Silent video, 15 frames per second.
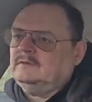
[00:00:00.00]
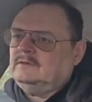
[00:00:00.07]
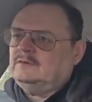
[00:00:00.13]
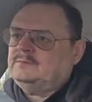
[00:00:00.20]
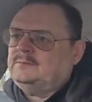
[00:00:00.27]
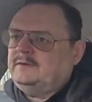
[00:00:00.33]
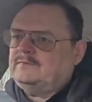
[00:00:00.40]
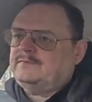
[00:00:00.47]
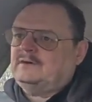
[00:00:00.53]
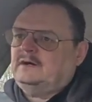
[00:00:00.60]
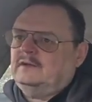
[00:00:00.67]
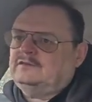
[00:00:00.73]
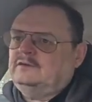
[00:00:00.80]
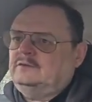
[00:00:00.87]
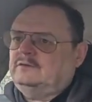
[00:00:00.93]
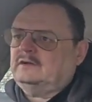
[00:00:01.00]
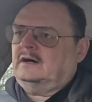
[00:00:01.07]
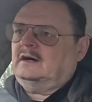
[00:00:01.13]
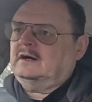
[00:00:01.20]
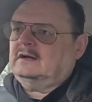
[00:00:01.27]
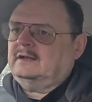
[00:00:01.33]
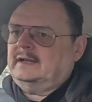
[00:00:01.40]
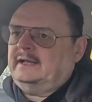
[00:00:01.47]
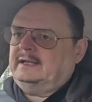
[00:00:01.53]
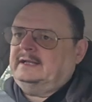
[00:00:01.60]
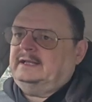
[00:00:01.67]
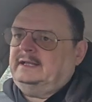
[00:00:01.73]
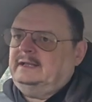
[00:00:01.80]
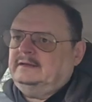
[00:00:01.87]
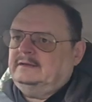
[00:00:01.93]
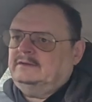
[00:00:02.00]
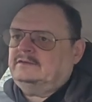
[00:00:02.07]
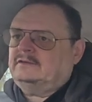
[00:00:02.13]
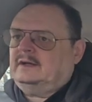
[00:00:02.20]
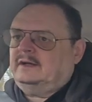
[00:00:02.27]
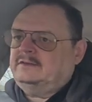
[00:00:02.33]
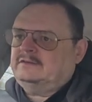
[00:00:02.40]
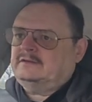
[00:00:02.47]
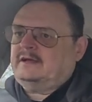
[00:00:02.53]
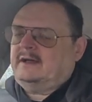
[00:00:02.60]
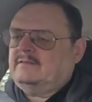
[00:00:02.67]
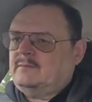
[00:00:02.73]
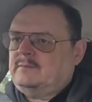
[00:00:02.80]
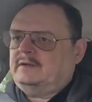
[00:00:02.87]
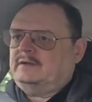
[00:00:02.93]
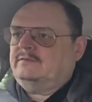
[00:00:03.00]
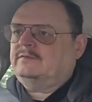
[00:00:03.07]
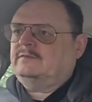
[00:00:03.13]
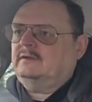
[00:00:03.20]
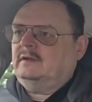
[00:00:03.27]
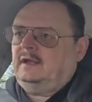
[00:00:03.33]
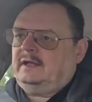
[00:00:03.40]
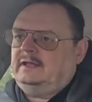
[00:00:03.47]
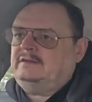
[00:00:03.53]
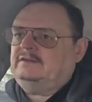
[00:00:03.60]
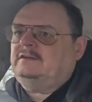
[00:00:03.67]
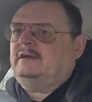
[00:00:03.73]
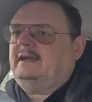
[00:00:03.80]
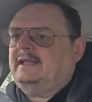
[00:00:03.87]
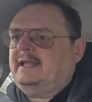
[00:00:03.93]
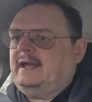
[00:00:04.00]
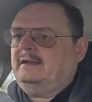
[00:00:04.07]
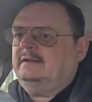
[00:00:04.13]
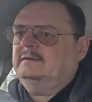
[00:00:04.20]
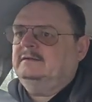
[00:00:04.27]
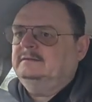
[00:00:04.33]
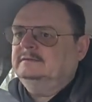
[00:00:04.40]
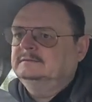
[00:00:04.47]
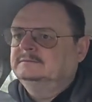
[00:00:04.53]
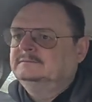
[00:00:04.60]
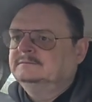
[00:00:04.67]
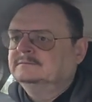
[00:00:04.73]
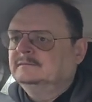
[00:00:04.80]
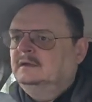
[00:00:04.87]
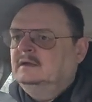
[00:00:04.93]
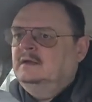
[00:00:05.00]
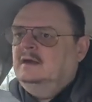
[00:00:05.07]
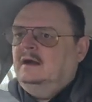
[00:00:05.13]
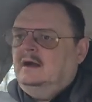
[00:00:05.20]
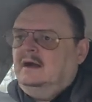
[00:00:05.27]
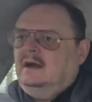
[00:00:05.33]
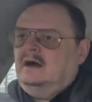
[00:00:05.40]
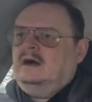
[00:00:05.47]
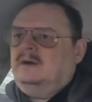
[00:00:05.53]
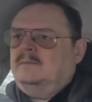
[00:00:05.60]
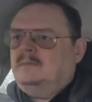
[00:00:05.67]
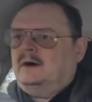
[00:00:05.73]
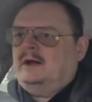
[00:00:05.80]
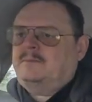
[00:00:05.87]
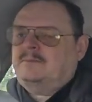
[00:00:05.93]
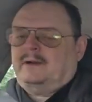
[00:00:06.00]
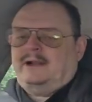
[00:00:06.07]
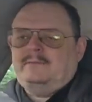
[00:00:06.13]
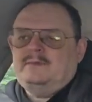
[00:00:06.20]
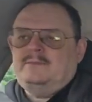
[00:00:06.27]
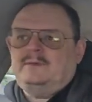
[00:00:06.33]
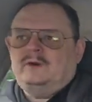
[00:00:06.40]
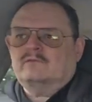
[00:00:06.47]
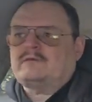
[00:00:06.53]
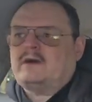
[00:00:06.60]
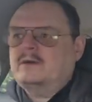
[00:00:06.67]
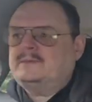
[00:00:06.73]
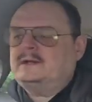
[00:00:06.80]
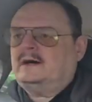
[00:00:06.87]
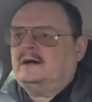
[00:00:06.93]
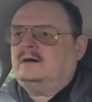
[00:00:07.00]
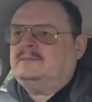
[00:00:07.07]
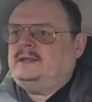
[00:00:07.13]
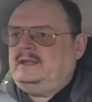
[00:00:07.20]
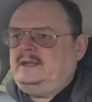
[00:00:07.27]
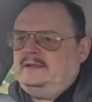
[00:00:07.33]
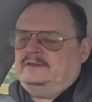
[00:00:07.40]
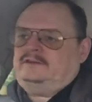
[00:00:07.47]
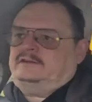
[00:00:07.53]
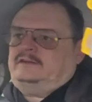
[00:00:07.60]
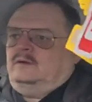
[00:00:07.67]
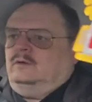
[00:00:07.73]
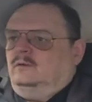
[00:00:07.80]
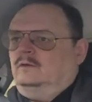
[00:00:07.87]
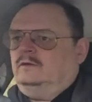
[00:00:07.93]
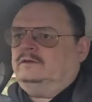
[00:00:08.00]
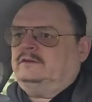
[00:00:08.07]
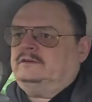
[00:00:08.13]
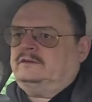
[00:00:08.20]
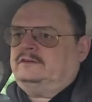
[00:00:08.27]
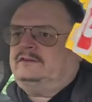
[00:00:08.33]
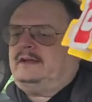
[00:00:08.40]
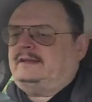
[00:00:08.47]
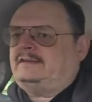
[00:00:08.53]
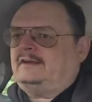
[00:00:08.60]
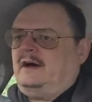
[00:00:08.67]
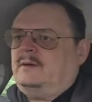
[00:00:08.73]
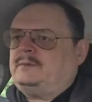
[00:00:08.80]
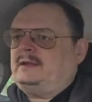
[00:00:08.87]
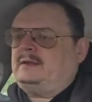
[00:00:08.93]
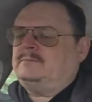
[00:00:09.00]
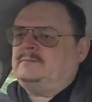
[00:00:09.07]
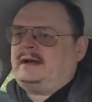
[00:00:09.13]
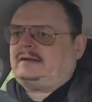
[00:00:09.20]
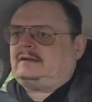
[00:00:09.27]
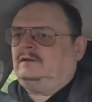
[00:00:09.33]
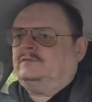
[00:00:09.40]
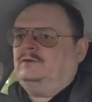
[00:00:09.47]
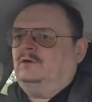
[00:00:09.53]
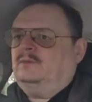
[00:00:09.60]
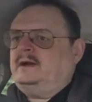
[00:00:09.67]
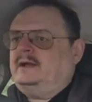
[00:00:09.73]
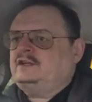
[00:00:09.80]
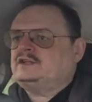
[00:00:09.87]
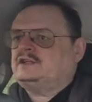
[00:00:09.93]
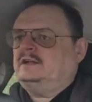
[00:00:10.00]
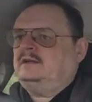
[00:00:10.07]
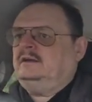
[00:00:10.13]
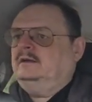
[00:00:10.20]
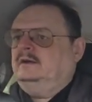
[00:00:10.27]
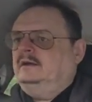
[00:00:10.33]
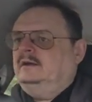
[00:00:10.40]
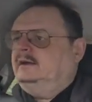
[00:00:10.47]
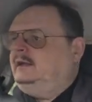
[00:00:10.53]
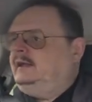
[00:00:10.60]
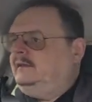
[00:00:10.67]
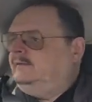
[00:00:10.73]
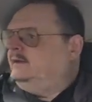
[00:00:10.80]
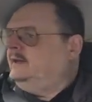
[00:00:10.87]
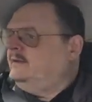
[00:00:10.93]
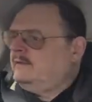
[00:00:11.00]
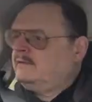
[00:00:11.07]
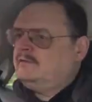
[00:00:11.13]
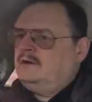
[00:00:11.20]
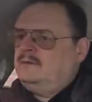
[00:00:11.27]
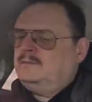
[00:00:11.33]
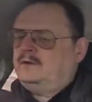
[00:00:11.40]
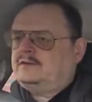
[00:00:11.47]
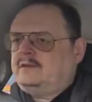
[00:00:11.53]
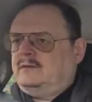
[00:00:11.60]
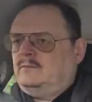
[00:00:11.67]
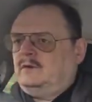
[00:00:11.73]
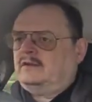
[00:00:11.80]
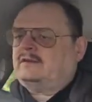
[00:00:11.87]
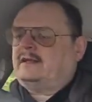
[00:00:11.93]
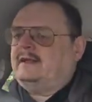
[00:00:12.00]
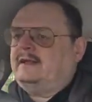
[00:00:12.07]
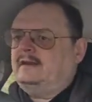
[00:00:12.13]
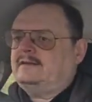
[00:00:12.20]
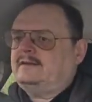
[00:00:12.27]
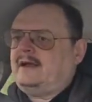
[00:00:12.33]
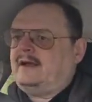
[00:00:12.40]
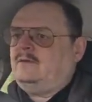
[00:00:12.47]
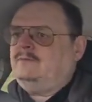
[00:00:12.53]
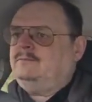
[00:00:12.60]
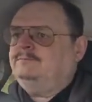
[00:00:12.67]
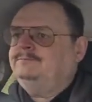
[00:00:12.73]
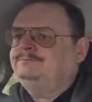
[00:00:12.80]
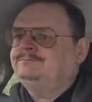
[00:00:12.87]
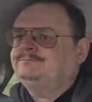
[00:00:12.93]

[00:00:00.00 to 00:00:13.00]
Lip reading: It's been far too dark lately. It's nice to have a bit of light again. My Playmobil Roman army is still set up in battle formation in the living room because I didn't want to take it down.